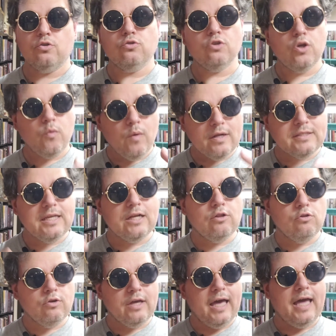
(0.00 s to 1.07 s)
So you want to take a
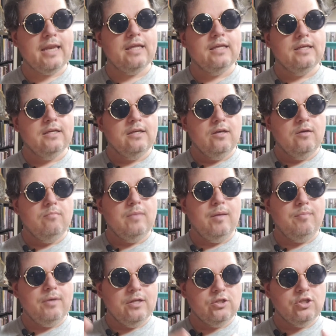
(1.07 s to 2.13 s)
look at
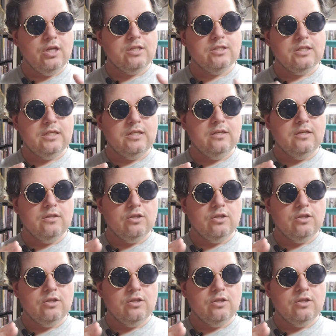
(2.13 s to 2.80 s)
maybe adjusting